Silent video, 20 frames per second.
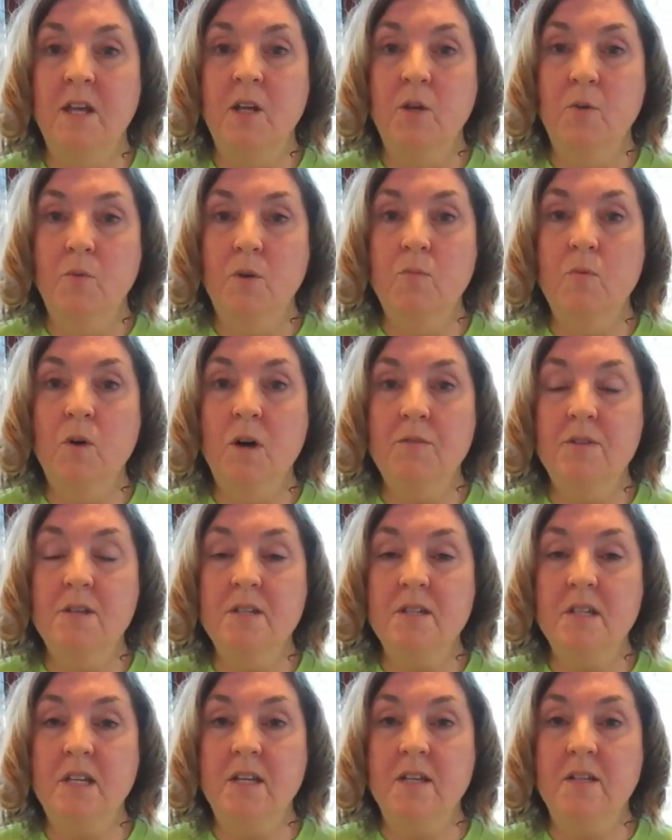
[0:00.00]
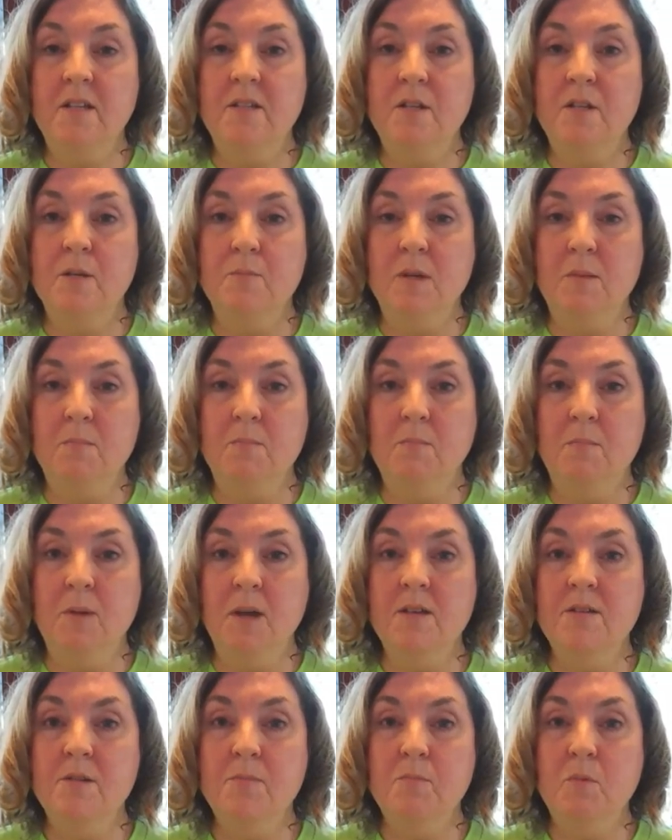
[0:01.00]
We want these kids to be
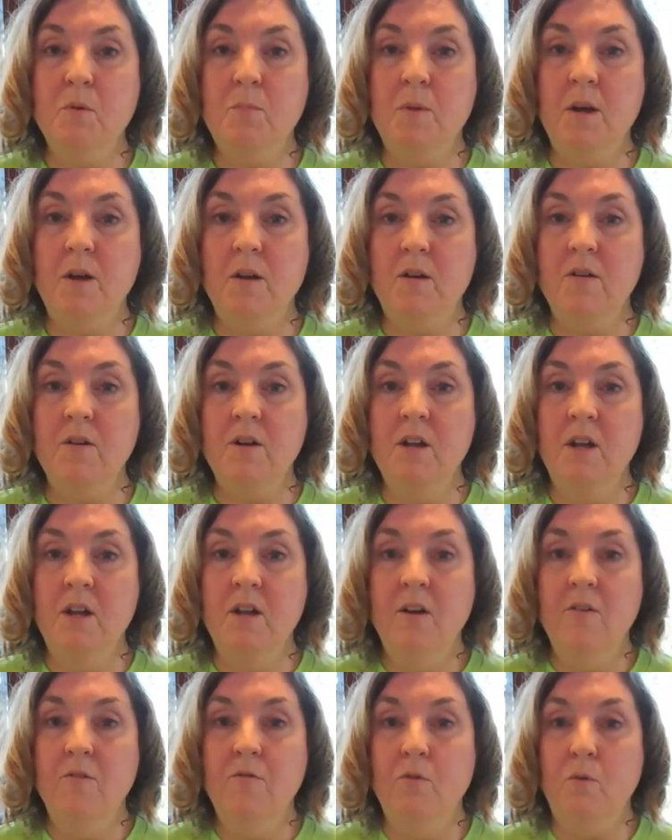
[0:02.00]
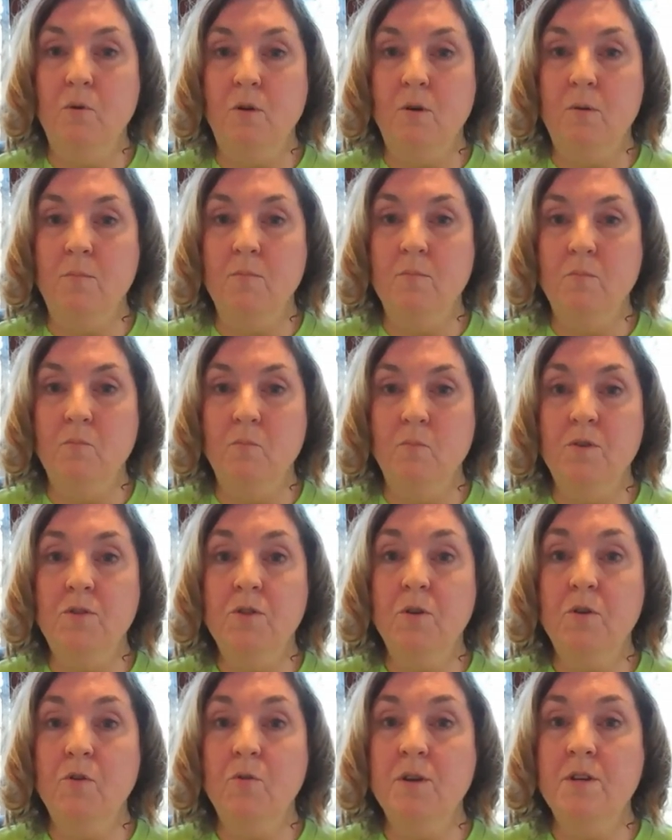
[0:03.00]
best prepared for what
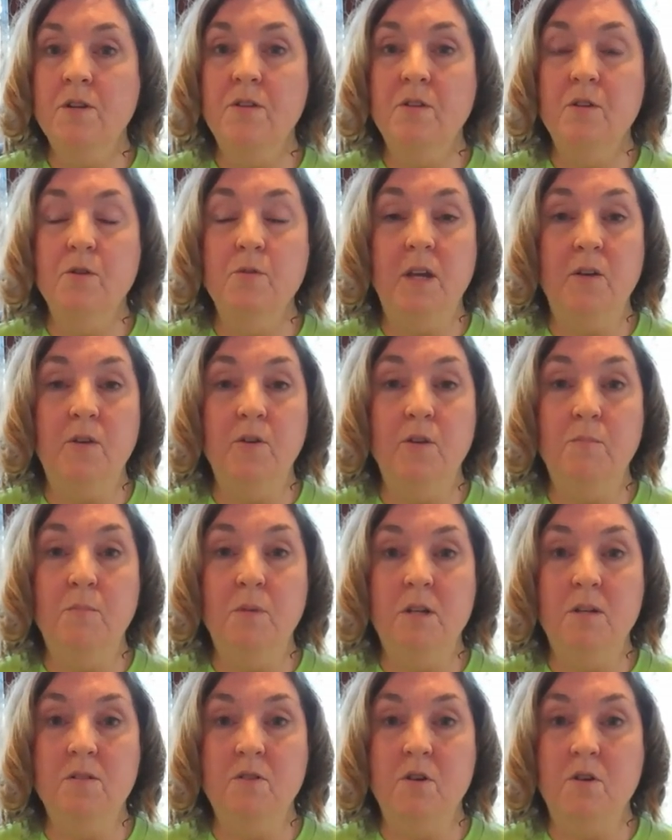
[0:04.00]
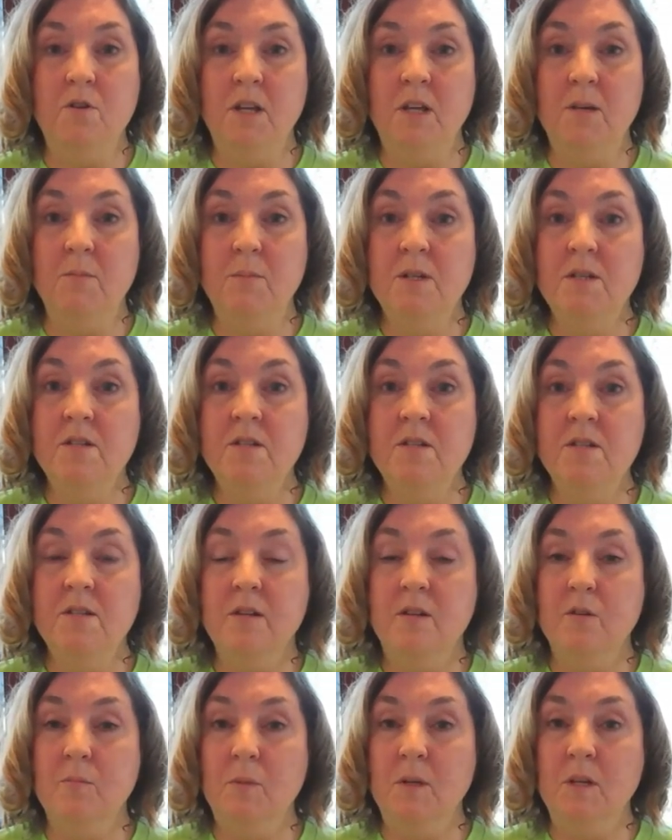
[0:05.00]
they're going to do. That could be starting a business. It
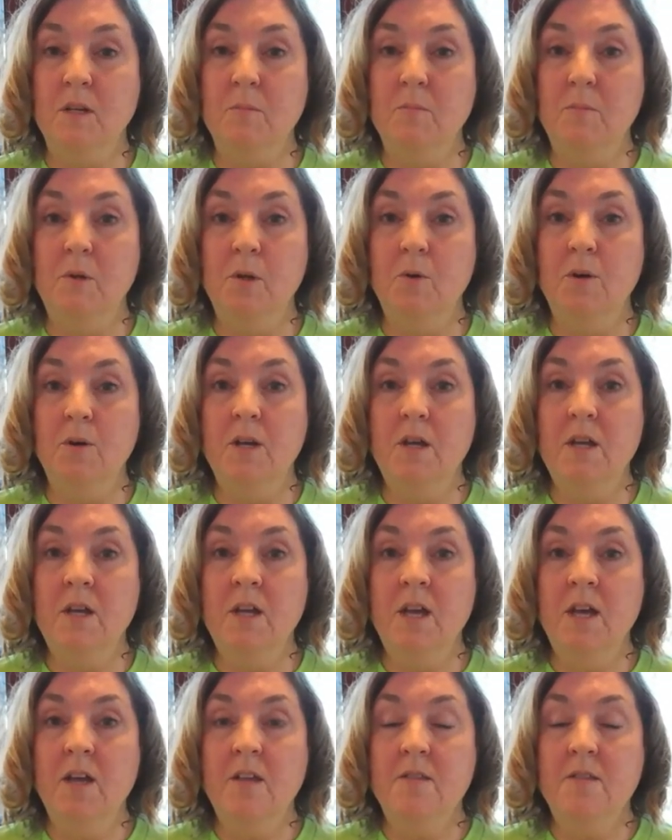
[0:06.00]
could be an employee.